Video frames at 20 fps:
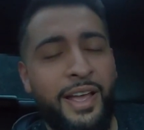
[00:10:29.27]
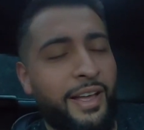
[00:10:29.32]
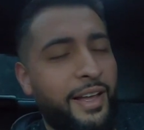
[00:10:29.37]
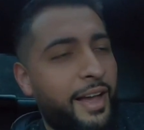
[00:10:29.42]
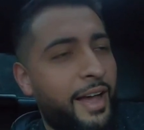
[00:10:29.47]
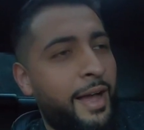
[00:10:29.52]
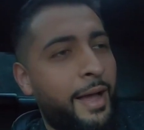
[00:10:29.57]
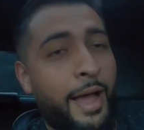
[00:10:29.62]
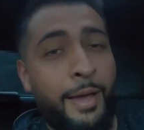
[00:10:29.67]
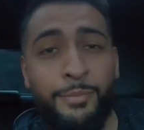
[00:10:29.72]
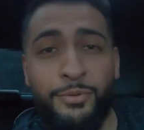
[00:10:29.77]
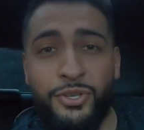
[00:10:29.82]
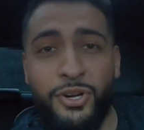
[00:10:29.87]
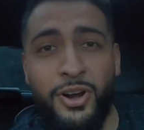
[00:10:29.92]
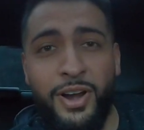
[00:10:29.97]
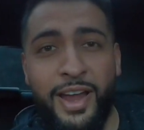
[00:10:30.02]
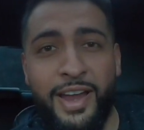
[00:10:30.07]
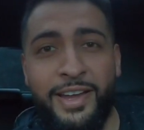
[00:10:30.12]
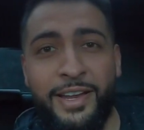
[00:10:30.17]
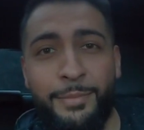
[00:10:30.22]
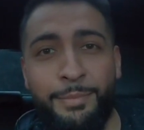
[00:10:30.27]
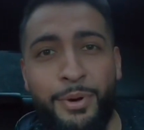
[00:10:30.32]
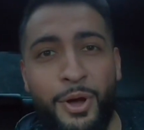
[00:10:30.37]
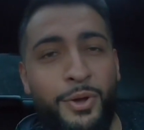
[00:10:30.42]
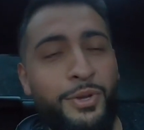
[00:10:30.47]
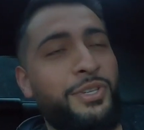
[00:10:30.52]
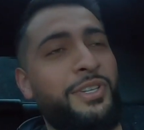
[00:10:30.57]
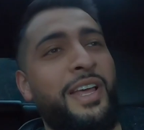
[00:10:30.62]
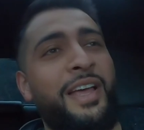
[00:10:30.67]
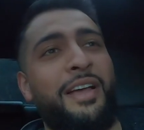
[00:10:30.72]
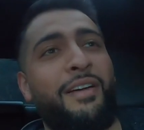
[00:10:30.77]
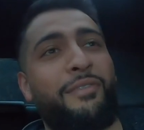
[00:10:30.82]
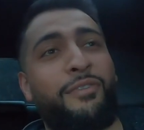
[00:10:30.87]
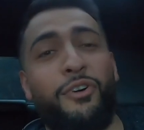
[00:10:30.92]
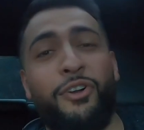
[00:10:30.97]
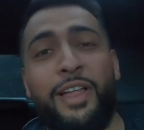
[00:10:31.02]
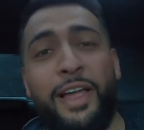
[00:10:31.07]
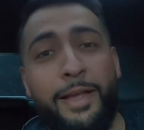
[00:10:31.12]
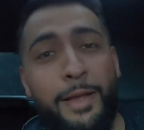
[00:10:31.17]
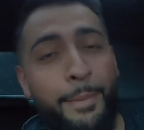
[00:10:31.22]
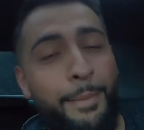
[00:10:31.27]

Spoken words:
I'm sorry I didn't post for like